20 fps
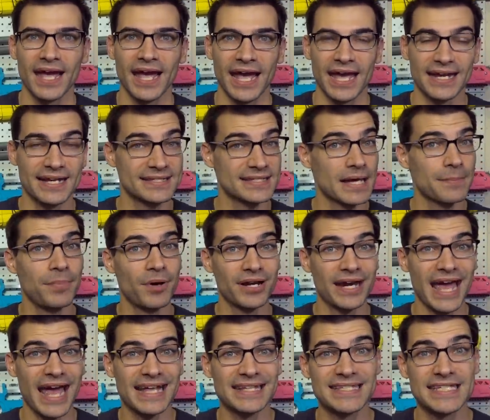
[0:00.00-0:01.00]
and is up on
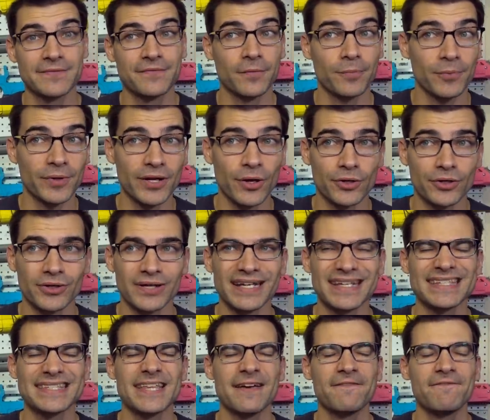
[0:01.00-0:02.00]
Etsy for pre-order
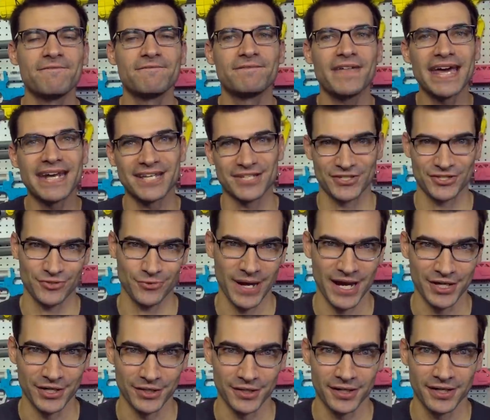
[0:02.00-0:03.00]
is the
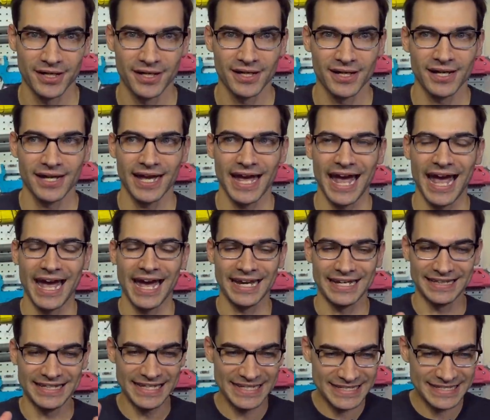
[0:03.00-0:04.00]
Fenestrator.
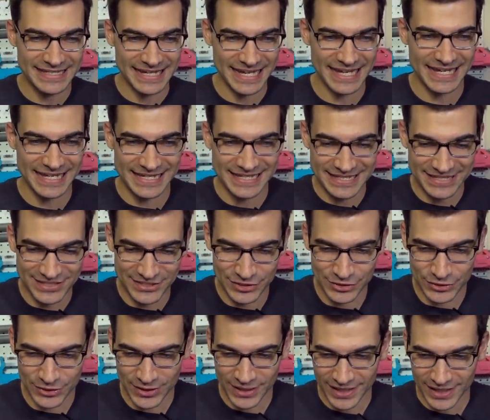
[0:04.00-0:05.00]
And this
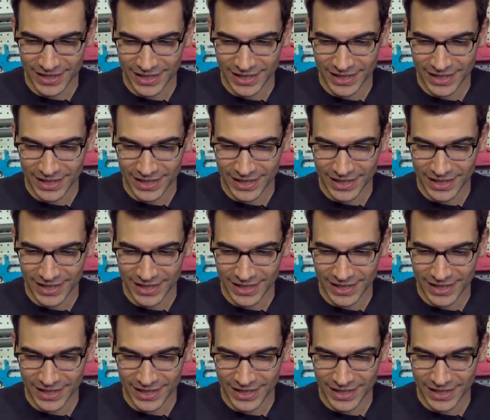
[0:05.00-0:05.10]
is